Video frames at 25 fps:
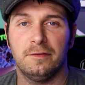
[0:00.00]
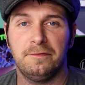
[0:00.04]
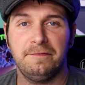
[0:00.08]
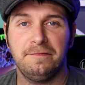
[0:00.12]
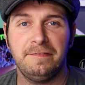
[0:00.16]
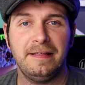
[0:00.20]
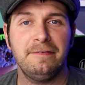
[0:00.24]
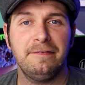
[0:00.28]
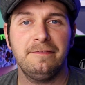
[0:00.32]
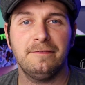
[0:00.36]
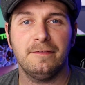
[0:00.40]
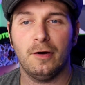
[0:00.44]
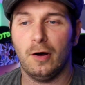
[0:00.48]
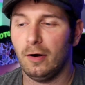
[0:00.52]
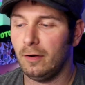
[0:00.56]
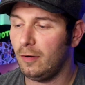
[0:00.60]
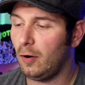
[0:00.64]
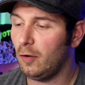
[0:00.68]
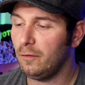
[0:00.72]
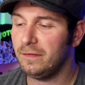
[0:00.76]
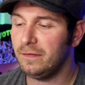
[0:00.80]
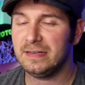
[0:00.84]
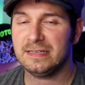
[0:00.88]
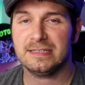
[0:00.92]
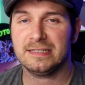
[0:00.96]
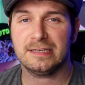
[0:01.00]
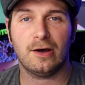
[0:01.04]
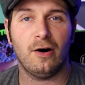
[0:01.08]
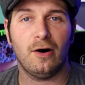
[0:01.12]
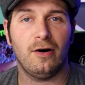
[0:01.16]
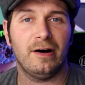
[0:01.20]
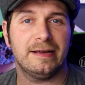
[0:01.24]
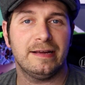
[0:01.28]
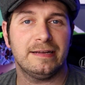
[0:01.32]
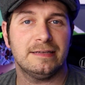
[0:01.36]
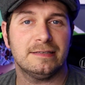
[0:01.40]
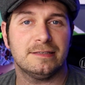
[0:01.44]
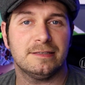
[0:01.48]
fifth of its
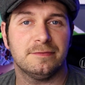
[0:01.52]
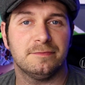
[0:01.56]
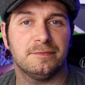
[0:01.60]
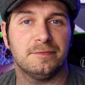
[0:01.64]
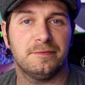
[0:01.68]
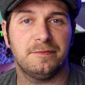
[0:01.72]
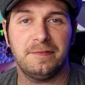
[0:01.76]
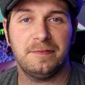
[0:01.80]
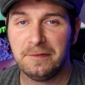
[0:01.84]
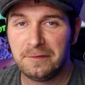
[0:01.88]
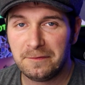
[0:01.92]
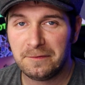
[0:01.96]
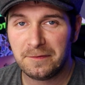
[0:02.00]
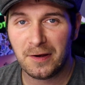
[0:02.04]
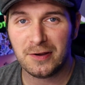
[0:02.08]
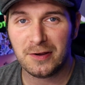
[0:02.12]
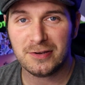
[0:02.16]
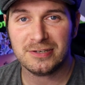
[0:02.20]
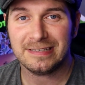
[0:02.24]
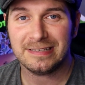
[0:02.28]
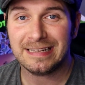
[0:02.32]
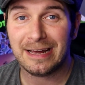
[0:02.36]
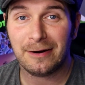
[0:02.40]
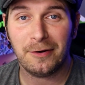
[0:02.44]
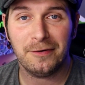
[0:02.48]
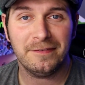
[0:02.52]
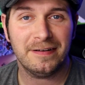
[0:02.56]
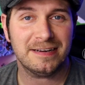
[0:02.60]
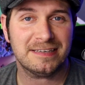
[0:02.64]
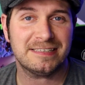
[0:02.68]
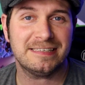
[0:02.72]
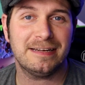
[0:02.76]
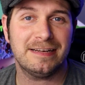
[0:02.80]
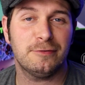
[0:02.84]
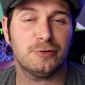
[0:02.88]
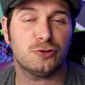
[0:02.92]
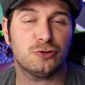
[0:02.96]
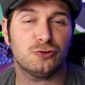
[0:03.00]
kind, fifth version. Now, I've
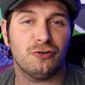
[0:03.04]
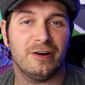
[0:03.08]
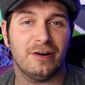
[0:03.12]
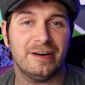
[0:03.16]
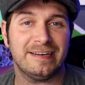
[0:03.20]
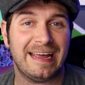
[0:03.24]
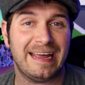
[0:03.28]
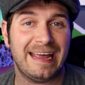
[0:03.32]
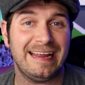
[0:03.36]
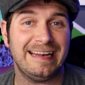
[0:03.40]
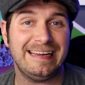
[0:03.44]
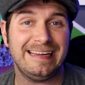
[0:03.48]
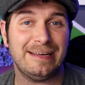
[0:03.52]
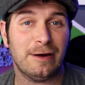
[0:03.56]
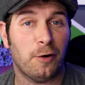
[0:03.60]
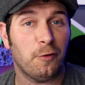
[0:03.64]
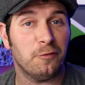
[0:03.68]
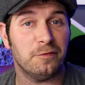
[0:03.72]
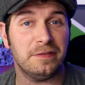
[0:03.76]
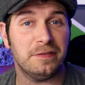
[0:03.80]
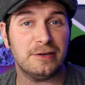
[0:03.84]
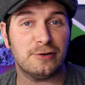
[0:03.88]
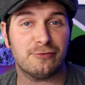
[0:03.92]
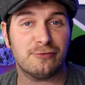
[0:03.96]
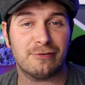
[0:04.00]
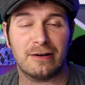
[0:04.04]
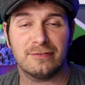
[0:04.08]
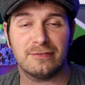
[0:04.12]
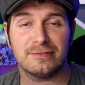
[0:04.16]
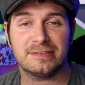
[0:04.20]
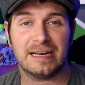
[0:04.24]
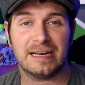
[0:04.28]
actually never tried any of the Crown